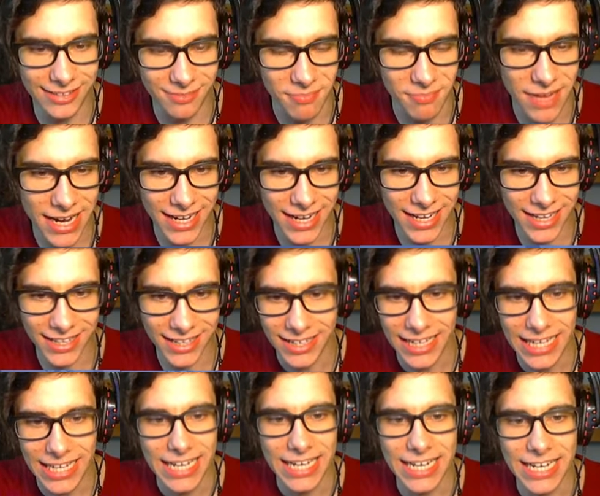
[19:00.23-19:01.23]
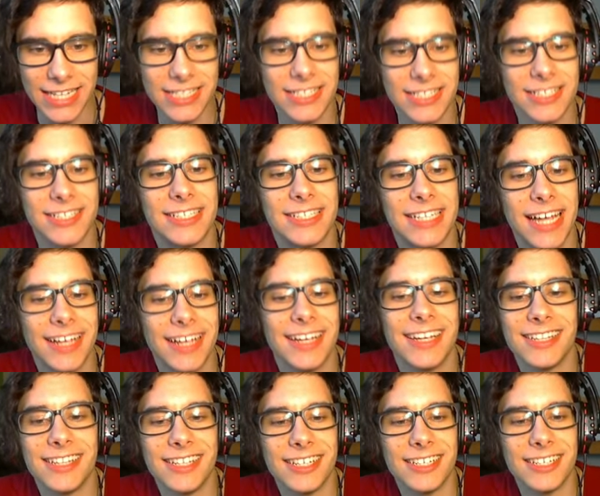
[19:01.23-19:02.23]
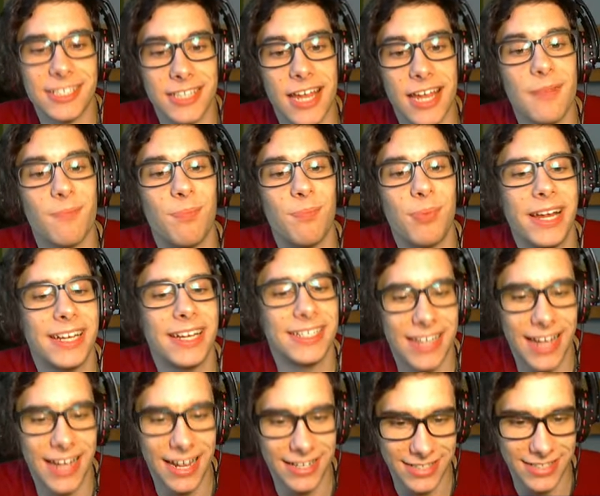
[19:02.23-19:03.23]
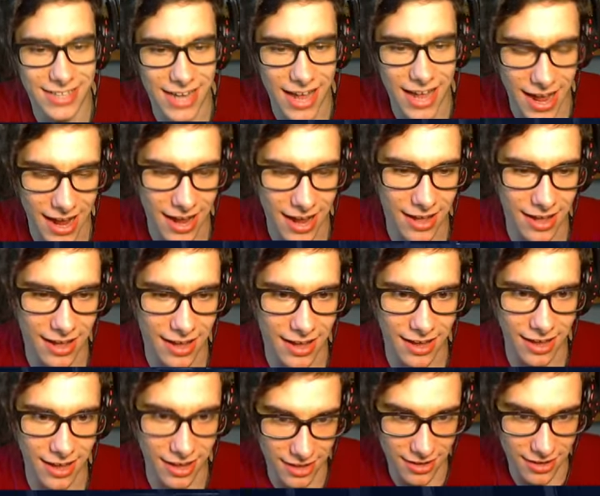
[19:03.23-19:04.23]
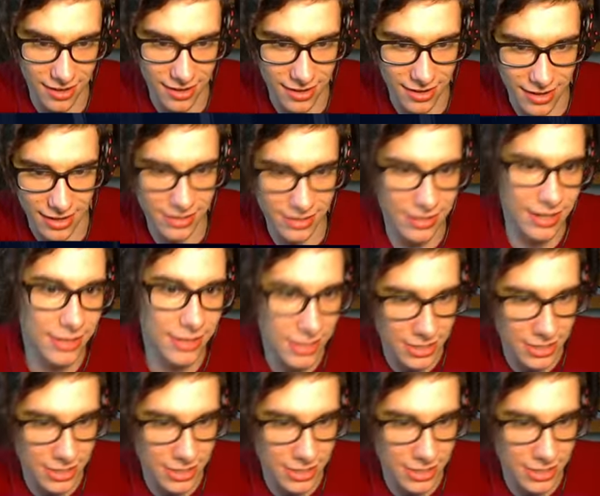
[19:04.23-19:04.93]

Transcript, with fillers: made it, is stuck in the same place as, uh, uh, at the